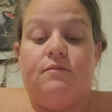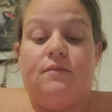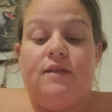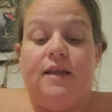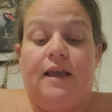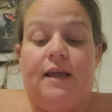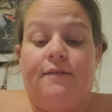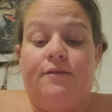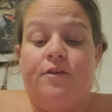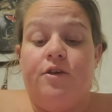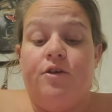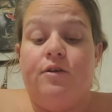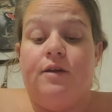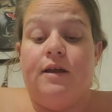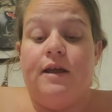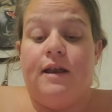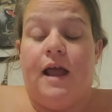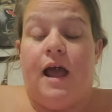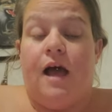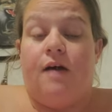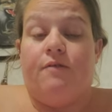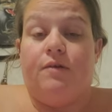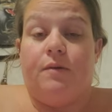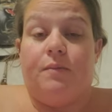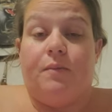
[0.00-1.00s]
And you can
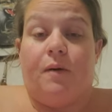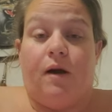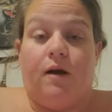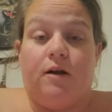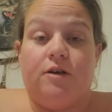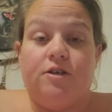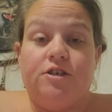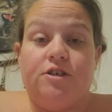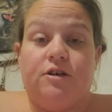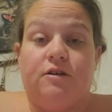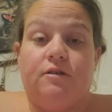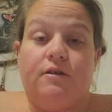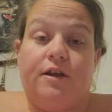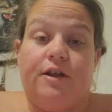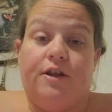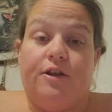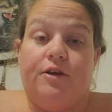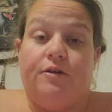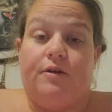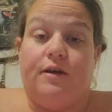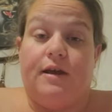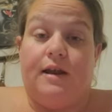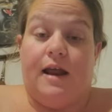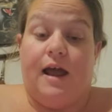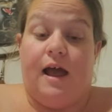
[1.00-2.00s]
have a partial and
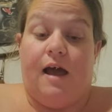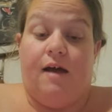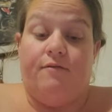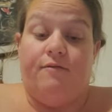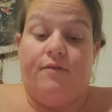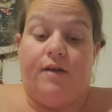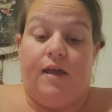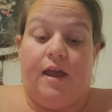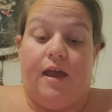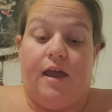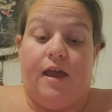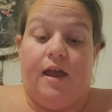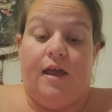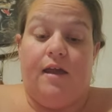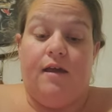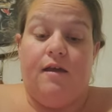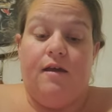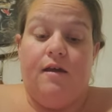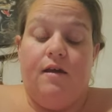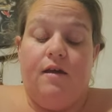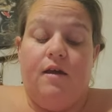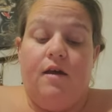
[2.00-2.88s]
you can have a